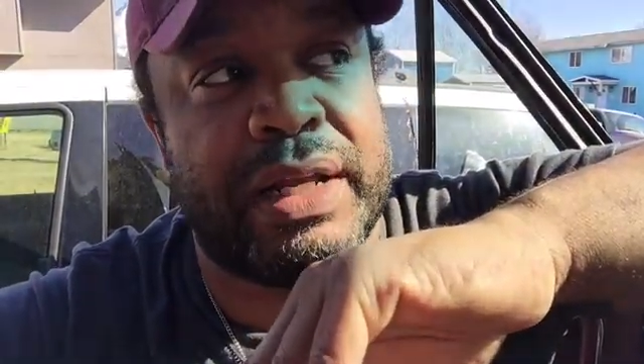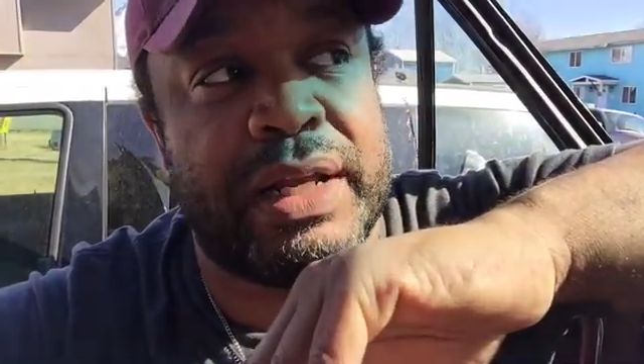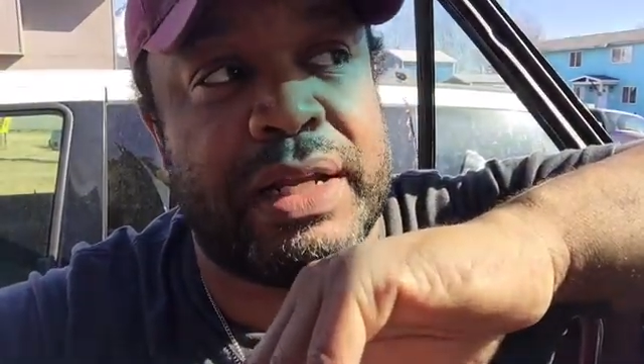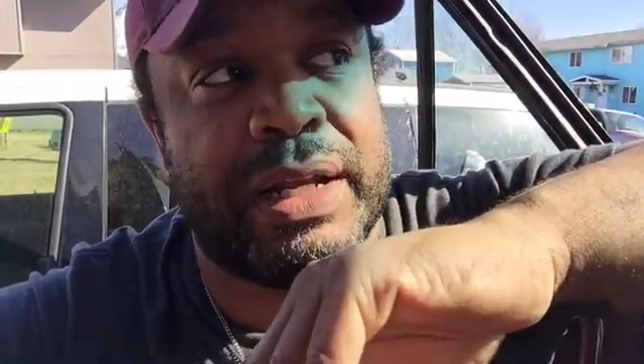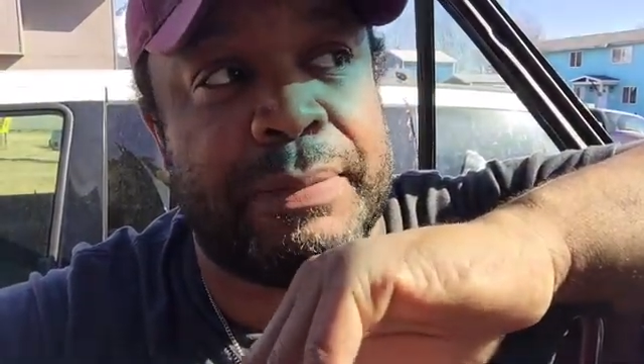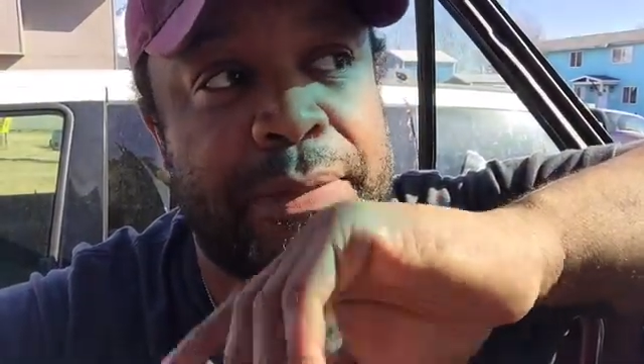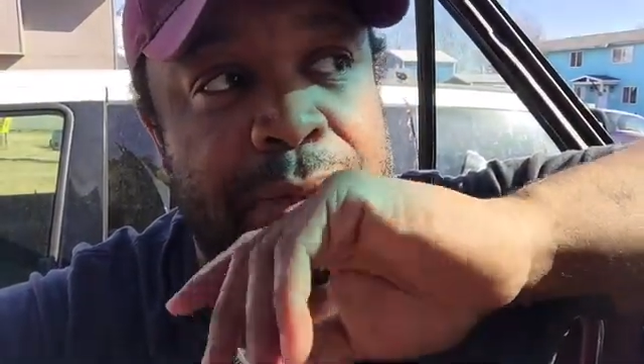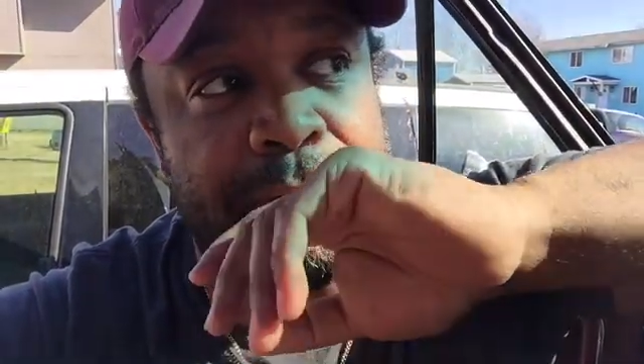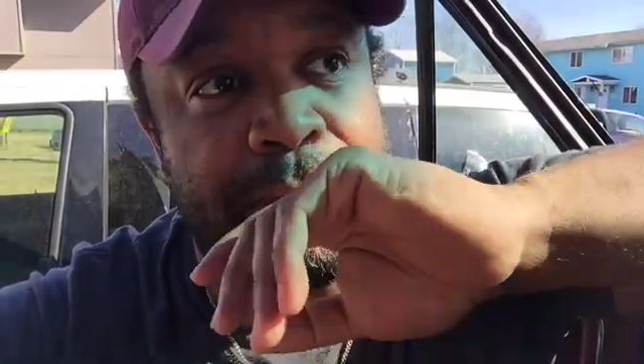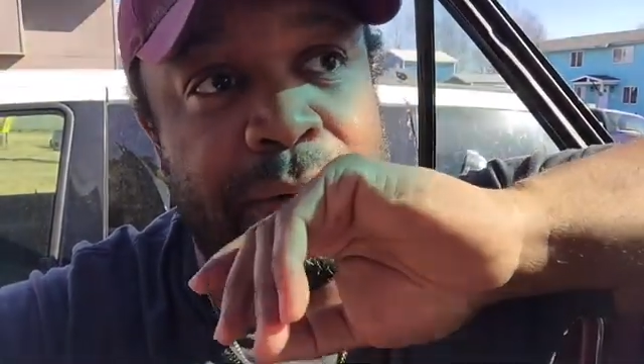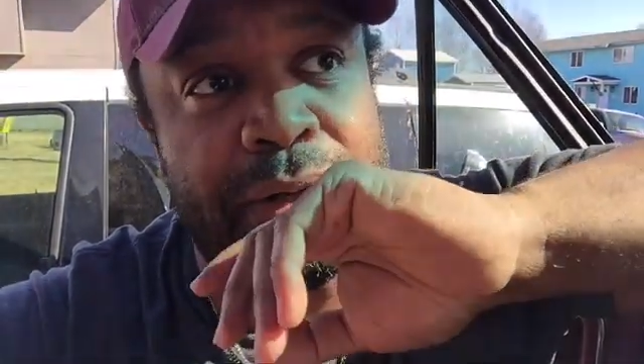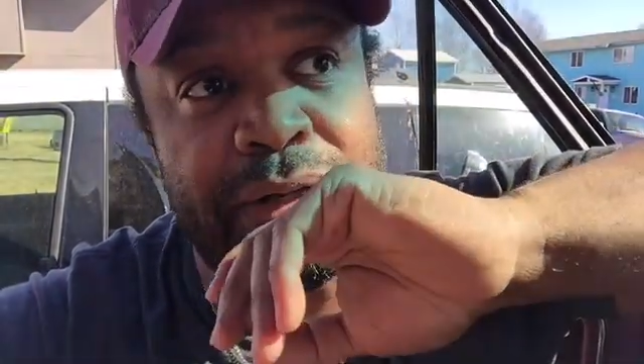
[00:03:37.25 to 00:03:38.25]
and up and
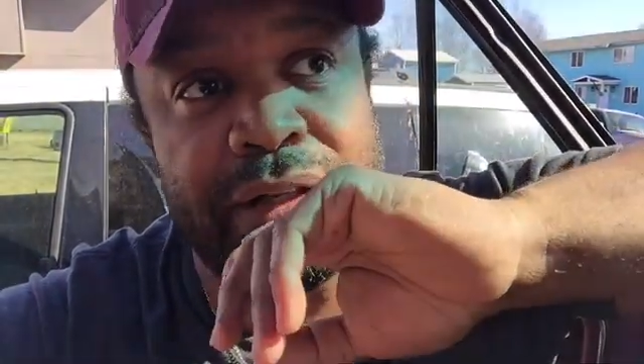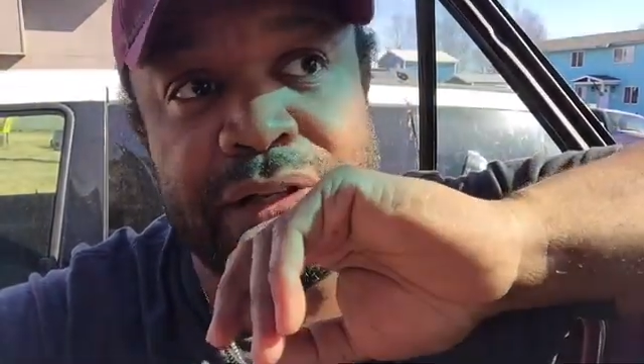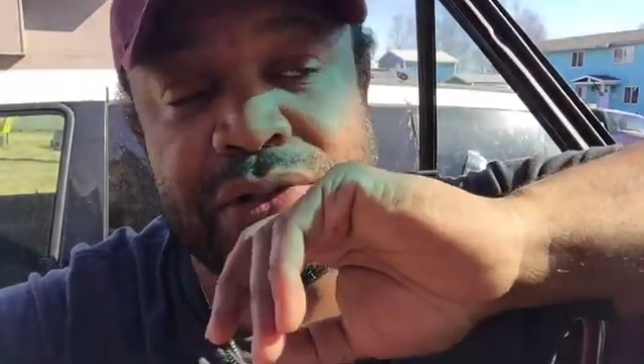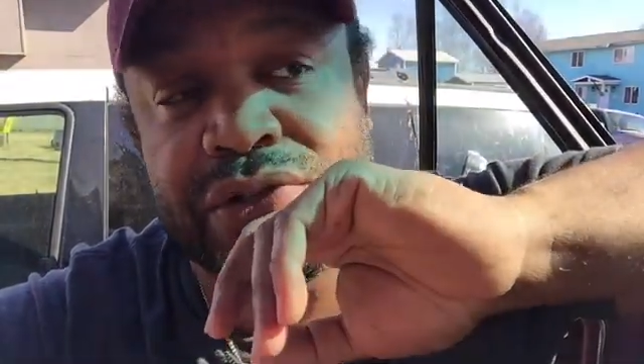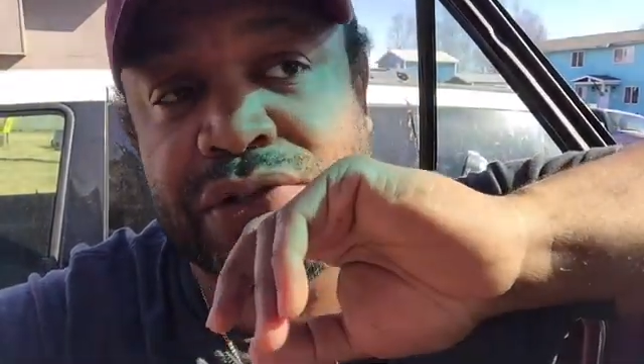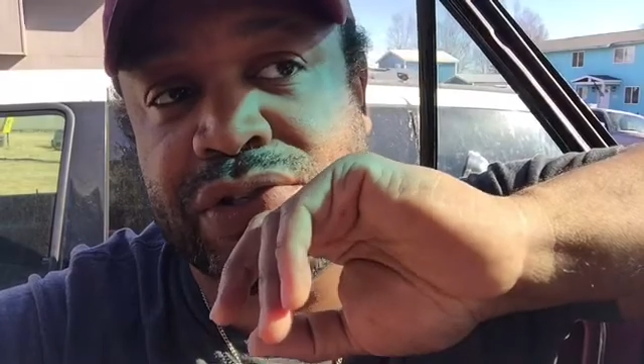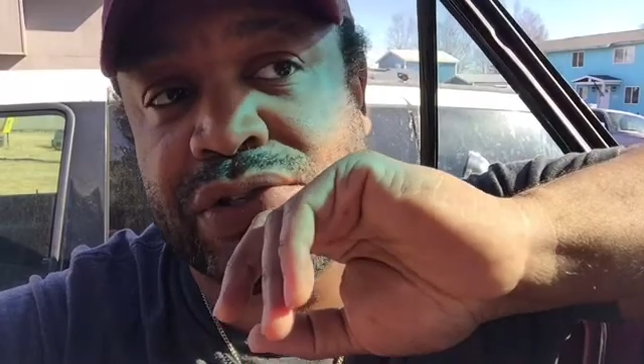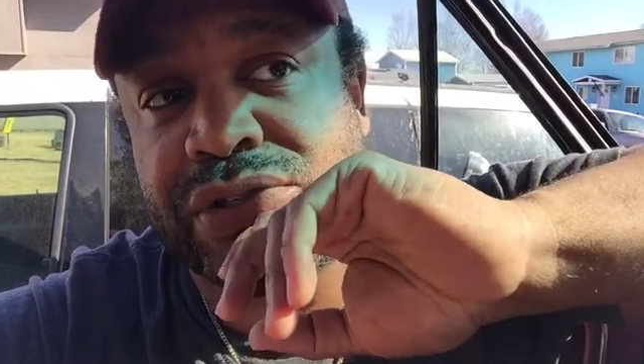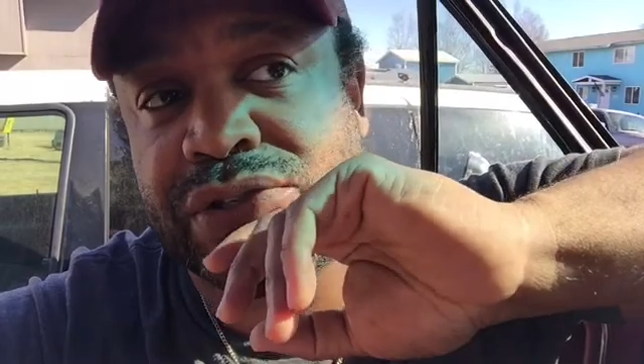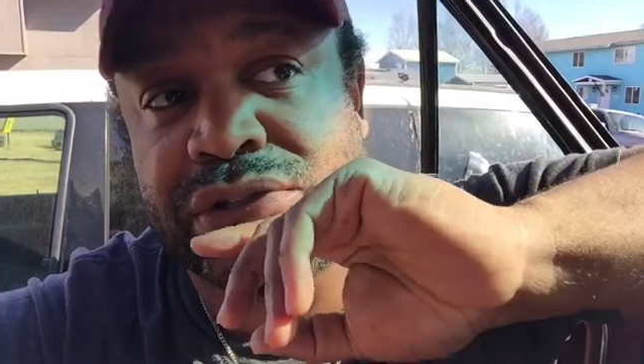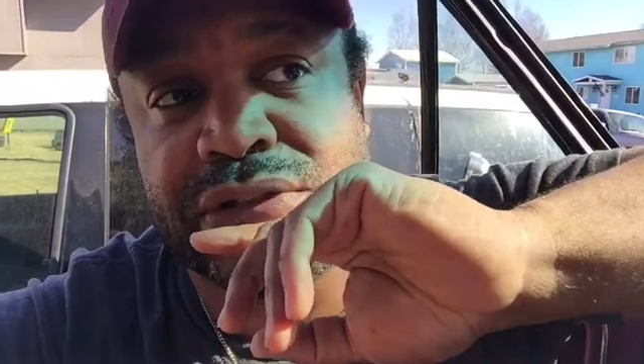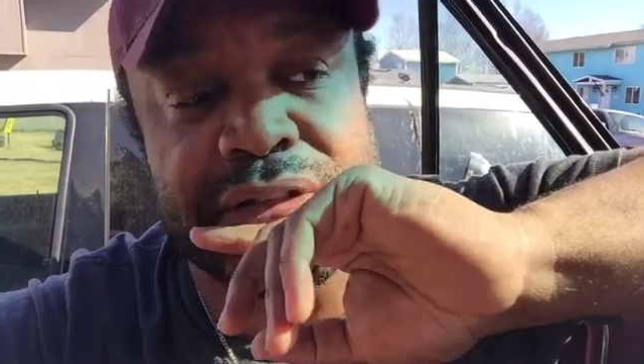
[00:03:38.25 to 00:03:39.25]
going
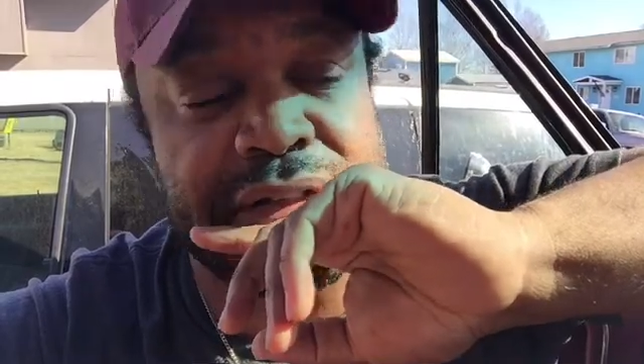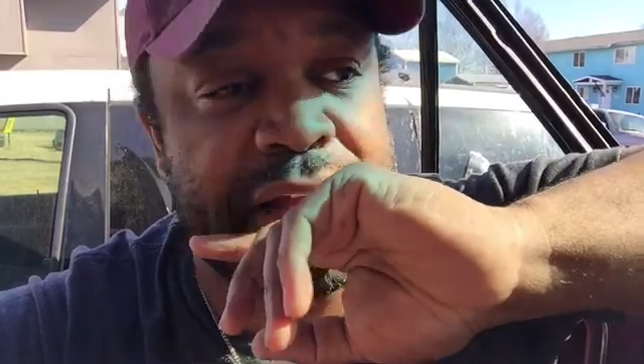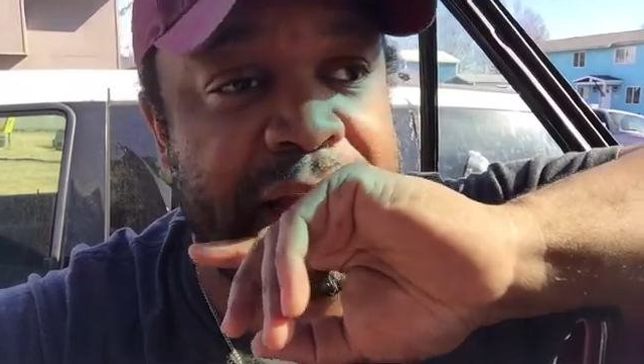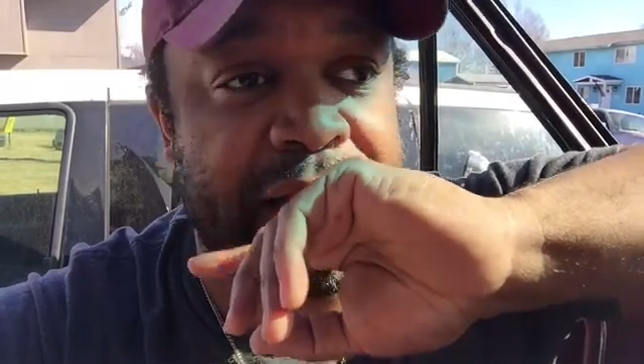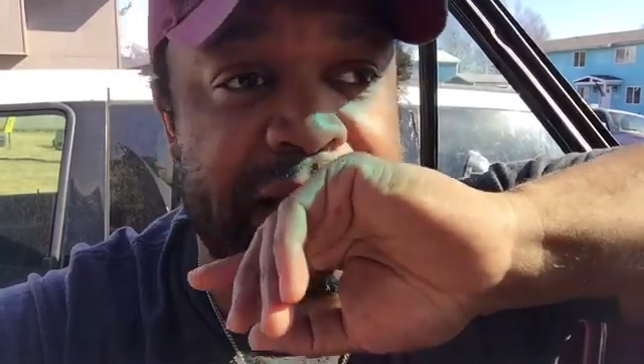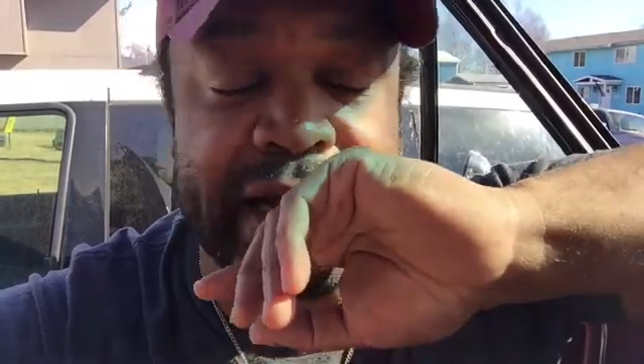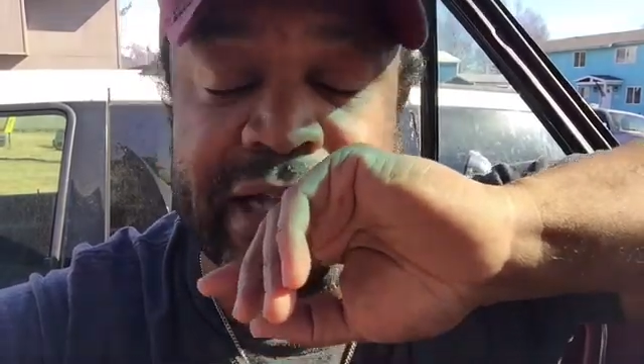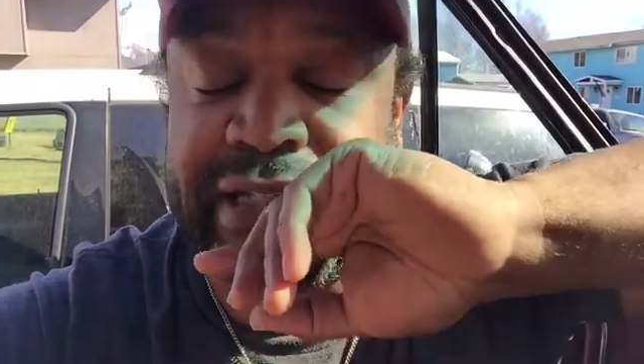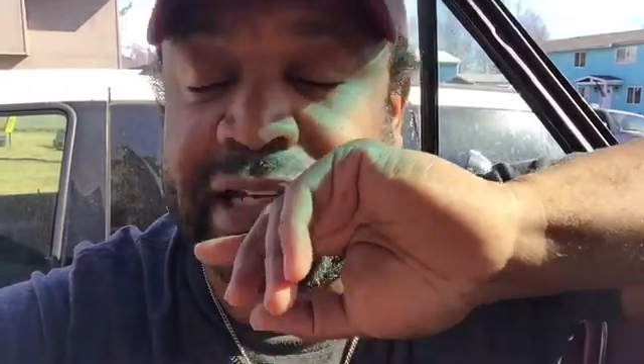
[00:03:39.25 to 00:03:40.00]
next